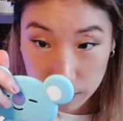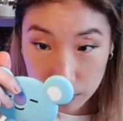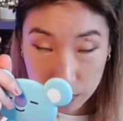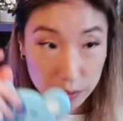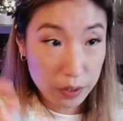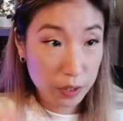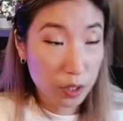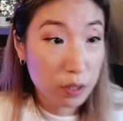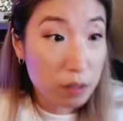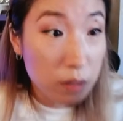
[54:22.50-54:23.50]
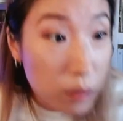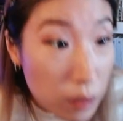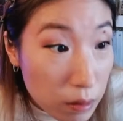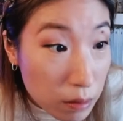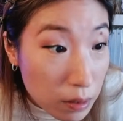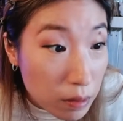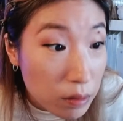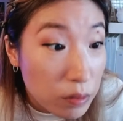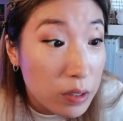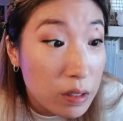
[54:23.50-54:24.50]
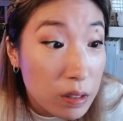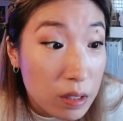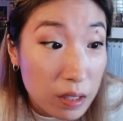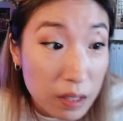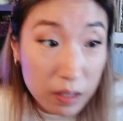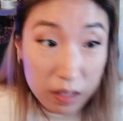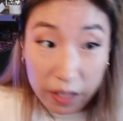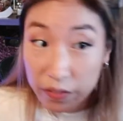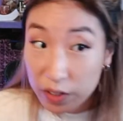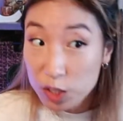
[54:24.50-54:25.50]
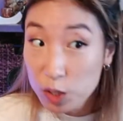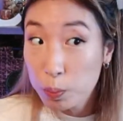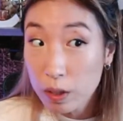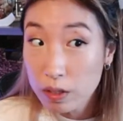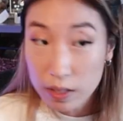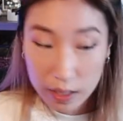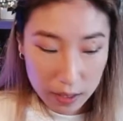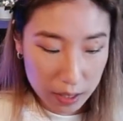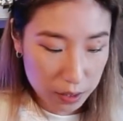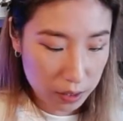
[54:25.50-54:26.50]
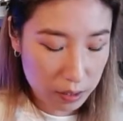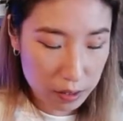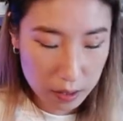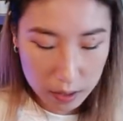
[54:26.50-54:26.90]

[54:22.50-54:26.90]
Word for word: So they're curled I don't know if you can see because I have very sparse eyelashes,